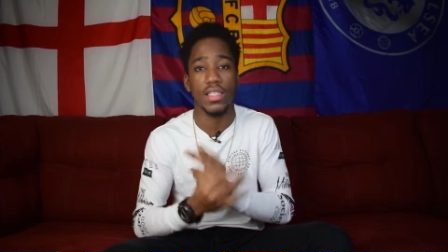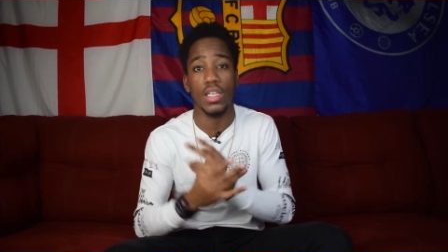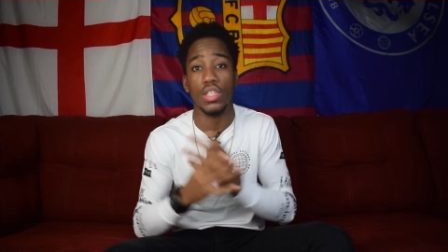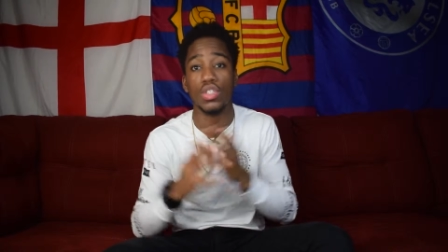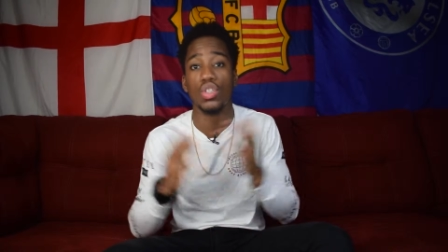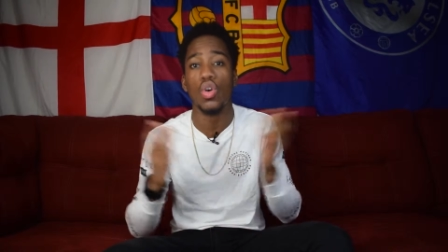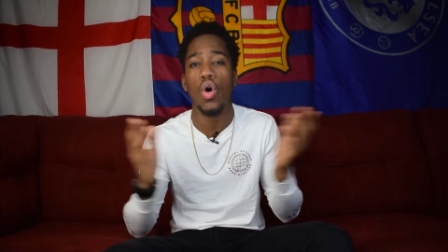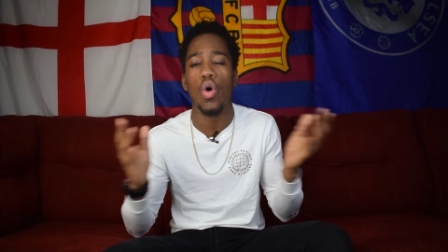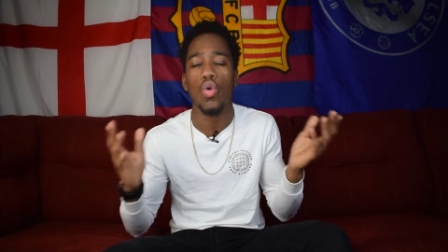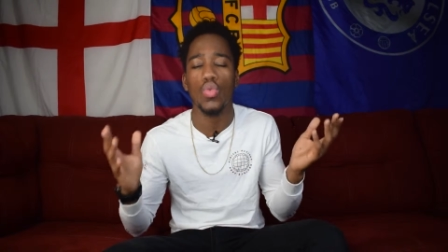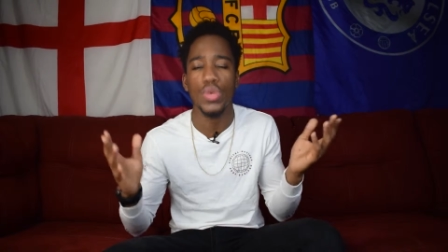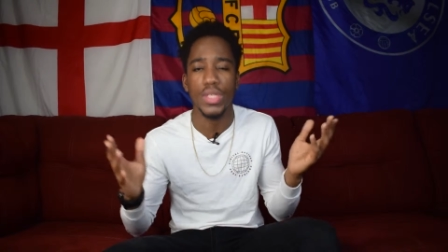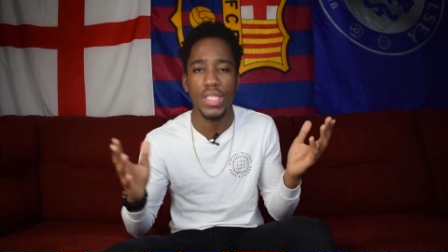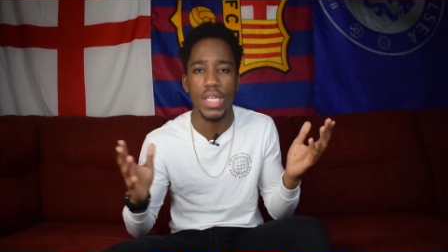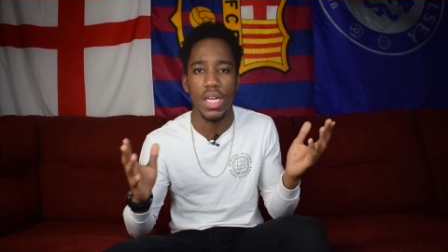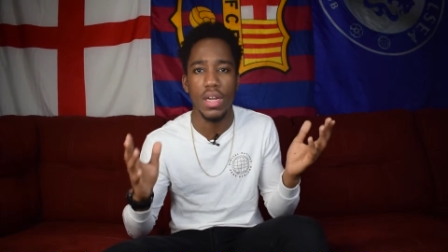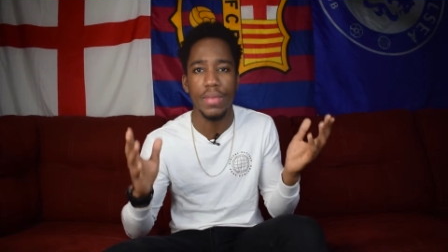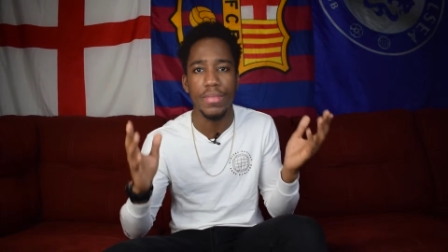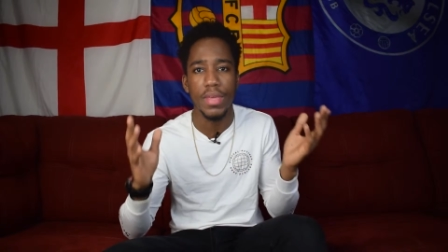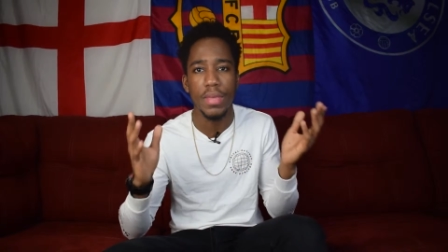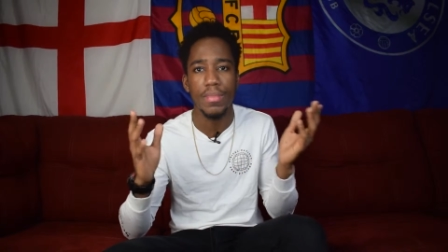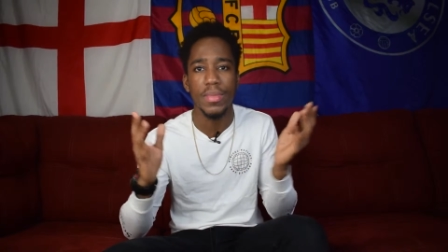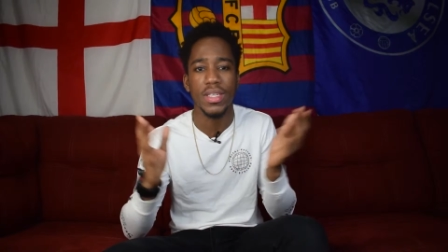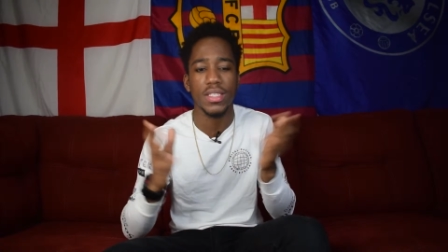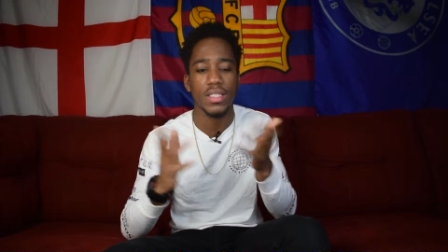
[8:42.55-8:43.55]
there's always going to
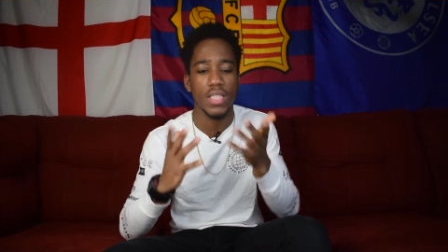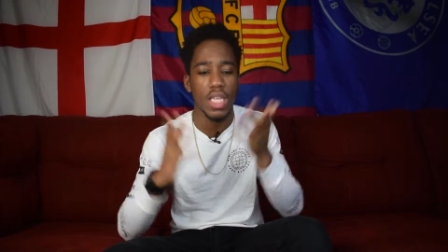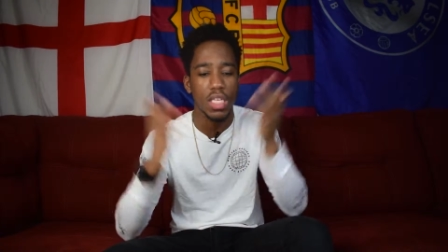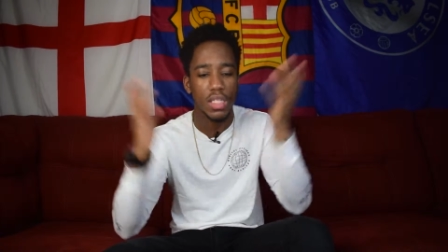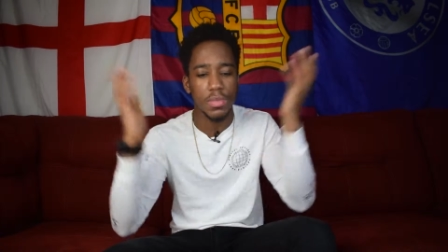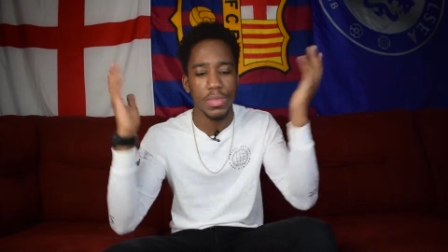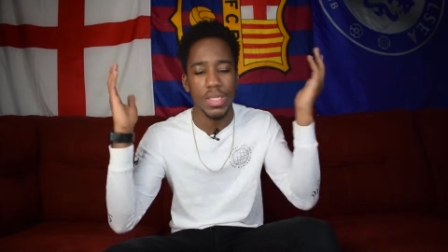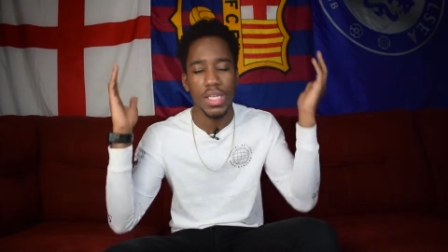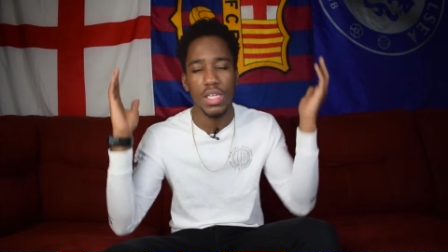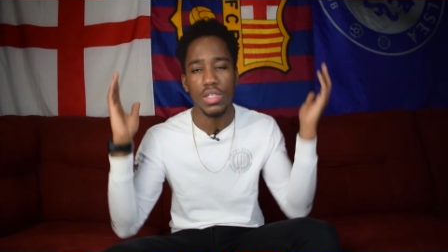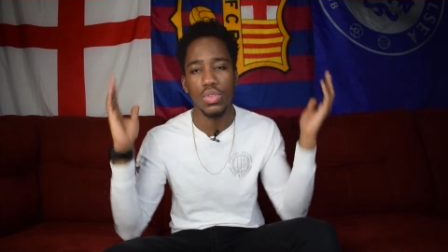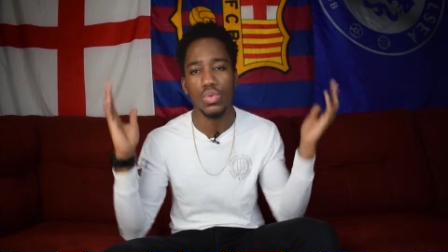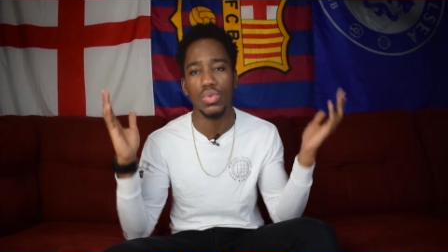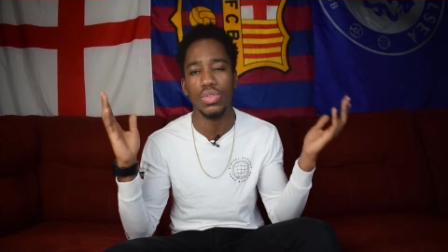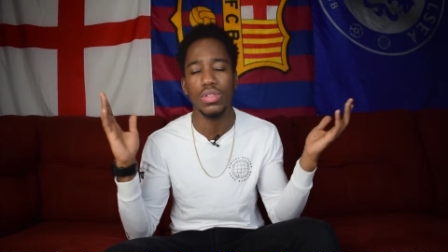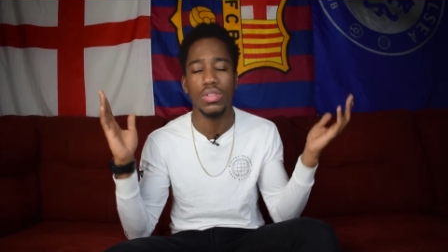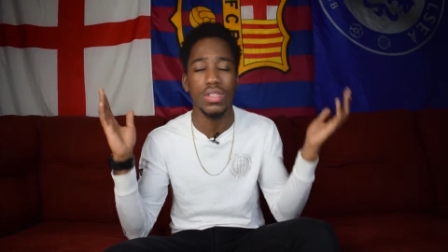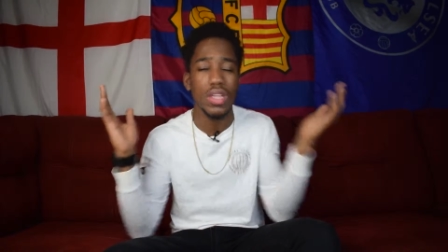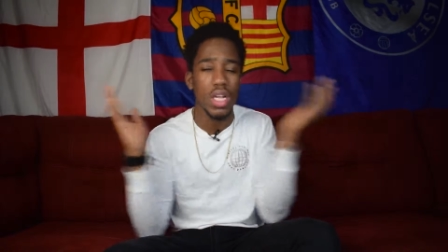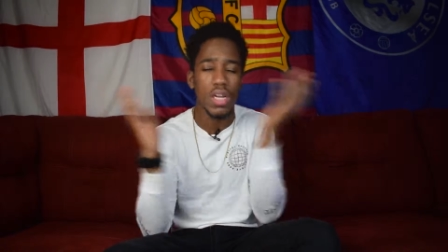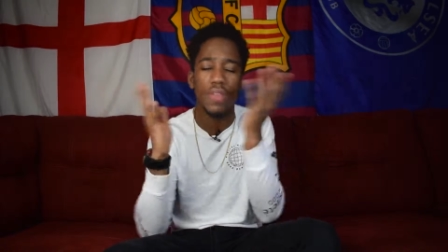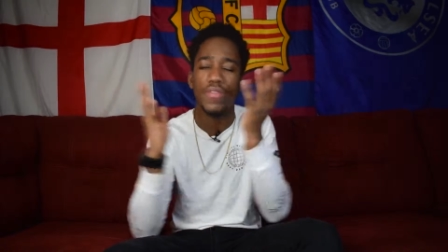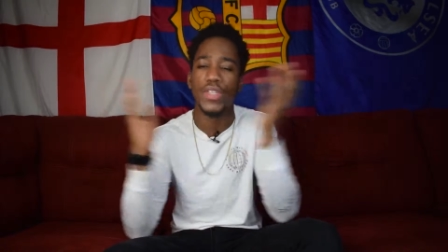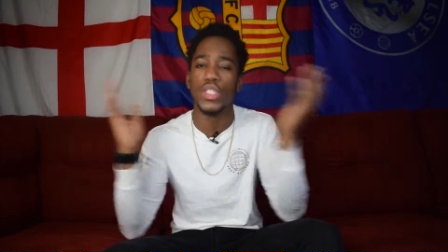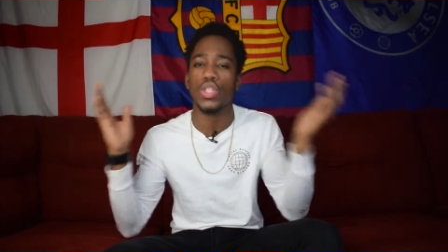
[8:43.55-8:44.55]
be mistakes because
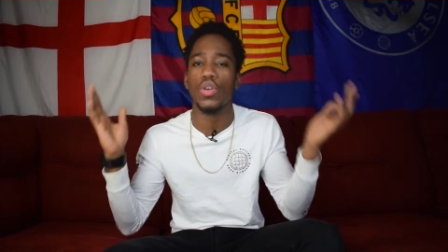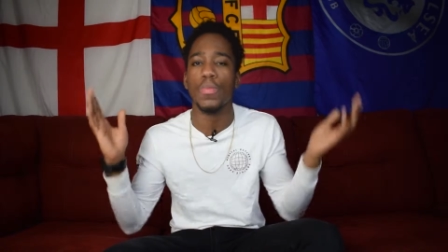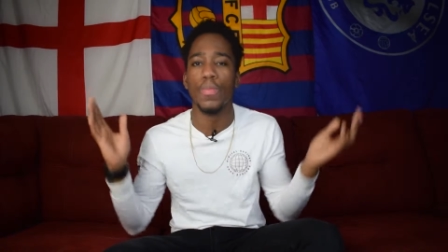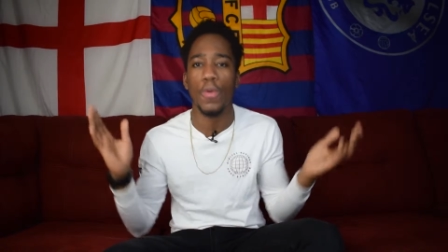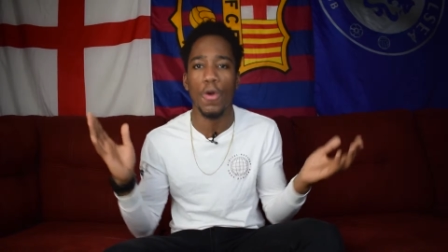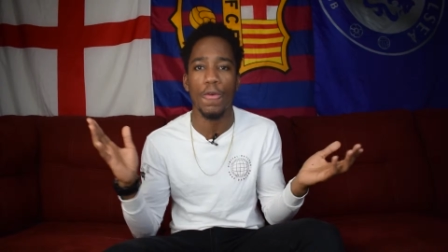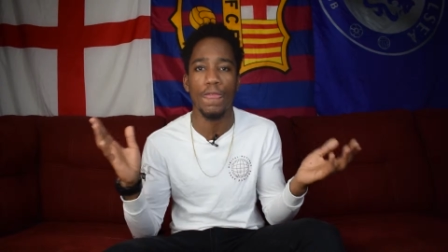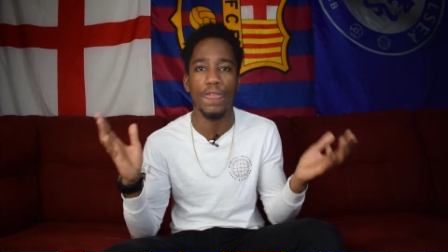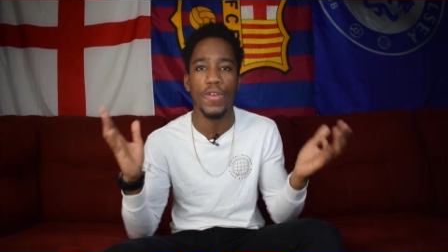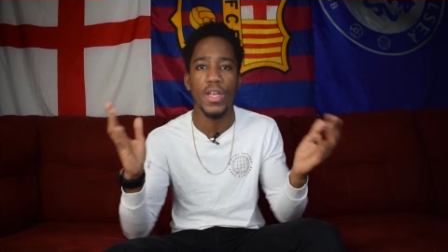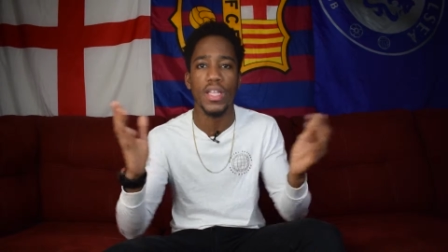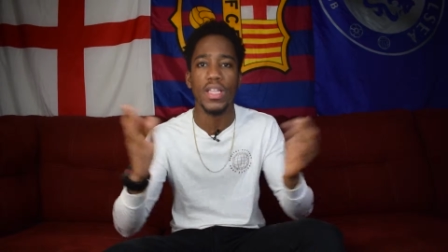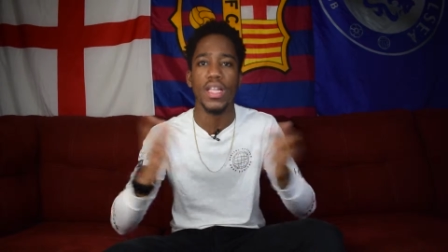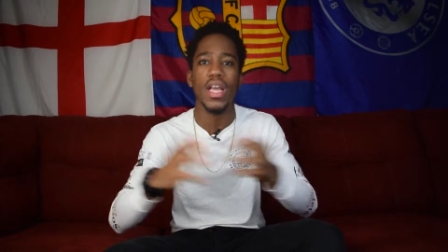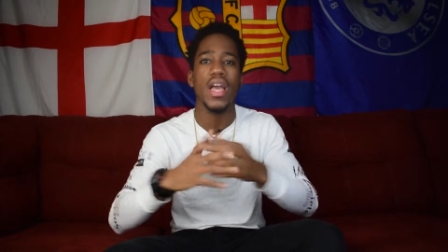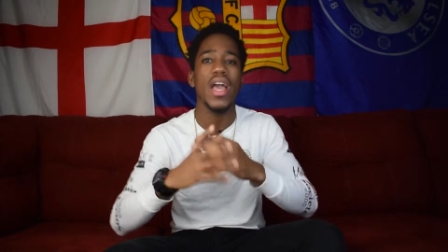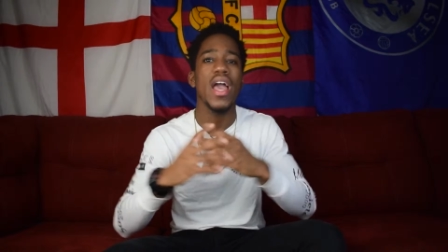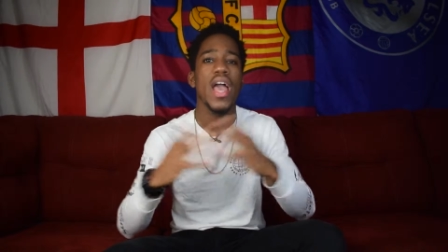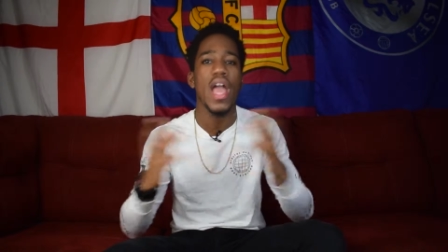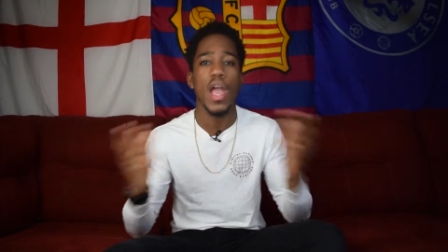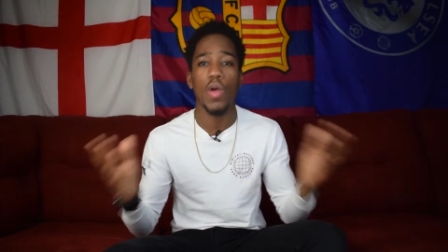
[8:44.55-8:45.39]
none of us are perfect